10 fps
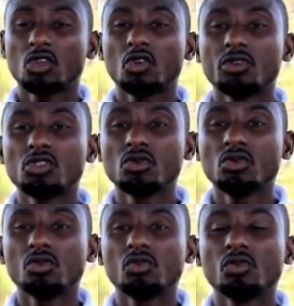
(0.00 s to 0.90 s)
Number
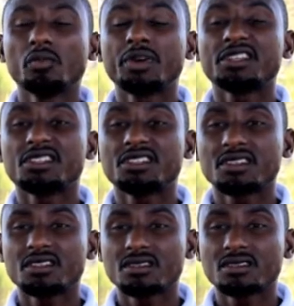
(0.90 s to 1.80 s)
two,
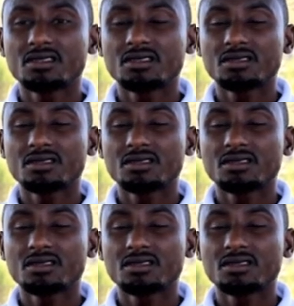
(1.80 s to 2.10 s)
persistence.